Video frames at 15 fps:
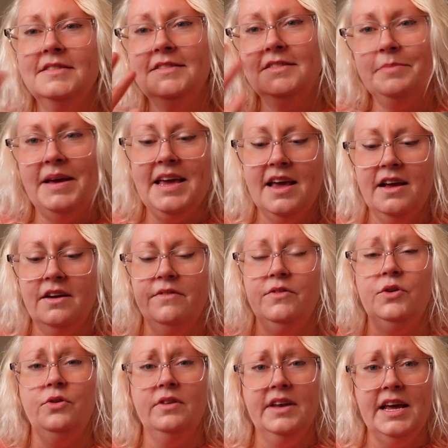speaking of
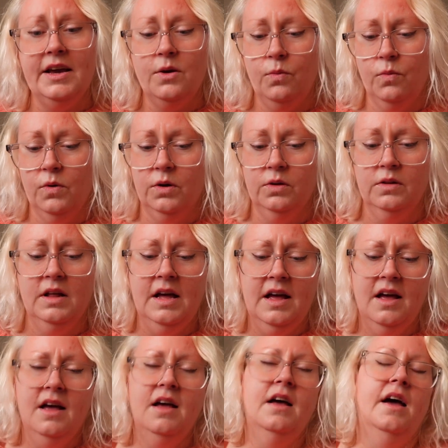unique wool,
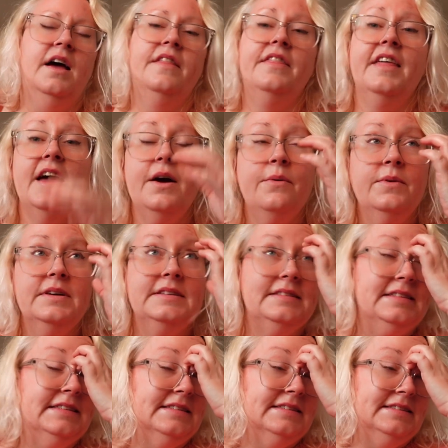there was
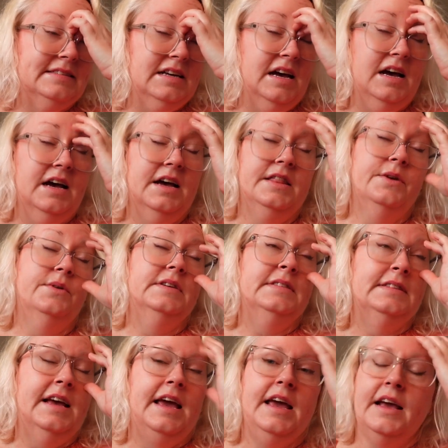this, there
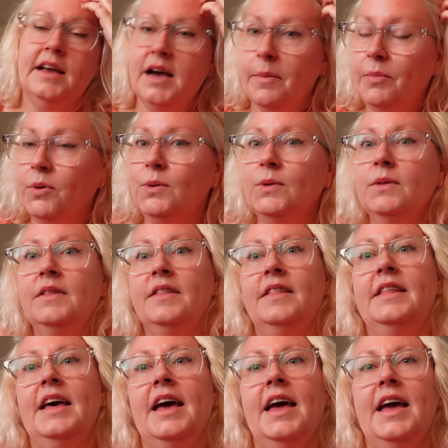was a couple
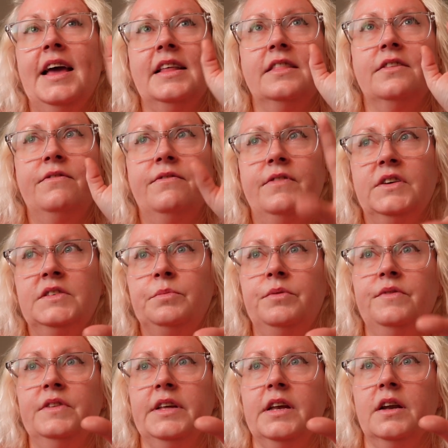there in the first
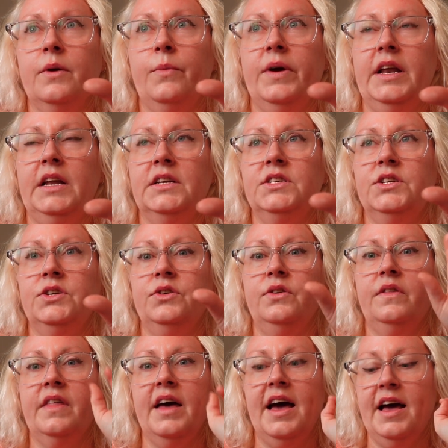pavilion I went into
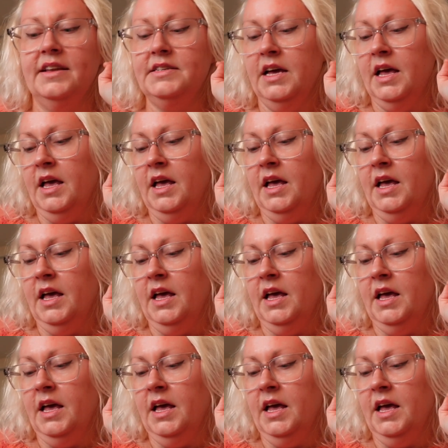that